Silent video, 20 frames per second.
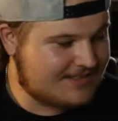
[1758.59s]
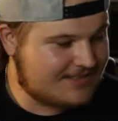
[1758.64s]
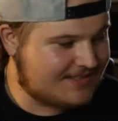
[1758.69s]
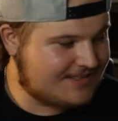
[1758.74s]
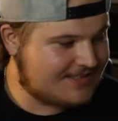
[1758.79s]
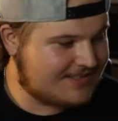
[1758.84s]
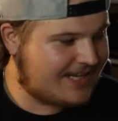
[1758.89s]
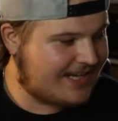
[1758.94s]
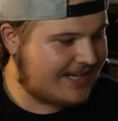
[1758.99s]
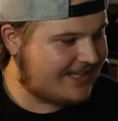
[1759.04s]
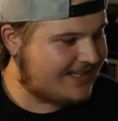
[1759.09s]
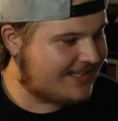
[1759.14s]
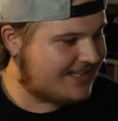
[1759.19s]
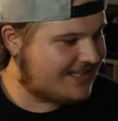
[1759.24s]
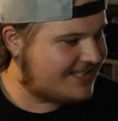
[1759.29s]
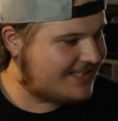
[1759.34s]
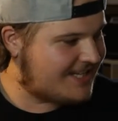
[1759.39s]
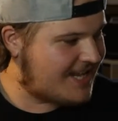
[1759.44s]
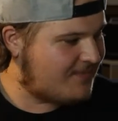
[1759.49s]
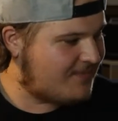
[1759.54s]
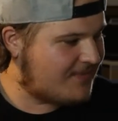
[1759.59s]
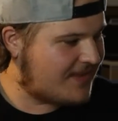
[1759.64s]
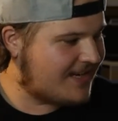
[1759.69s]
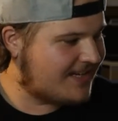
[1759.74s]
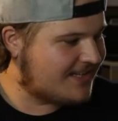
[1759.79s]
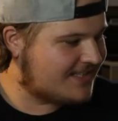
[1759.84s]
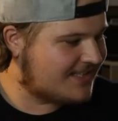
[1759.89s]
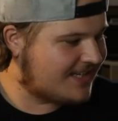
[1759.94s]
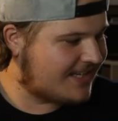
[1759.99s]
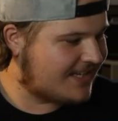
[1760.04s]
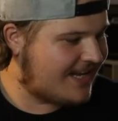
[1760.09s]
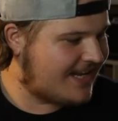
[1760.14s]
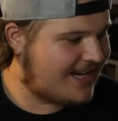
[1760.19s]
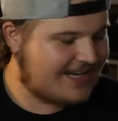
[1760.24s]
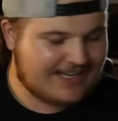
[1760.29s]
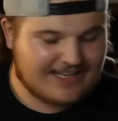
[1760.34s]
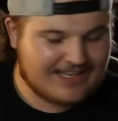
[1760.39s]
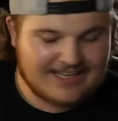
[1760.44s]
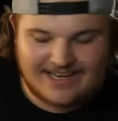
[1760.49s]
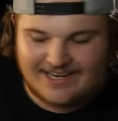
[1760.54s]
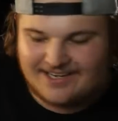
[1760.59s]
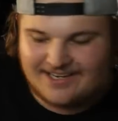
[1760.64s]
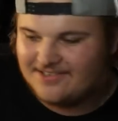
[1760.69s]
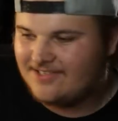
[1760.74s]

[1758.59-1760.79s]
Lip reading: saying the same things again and again.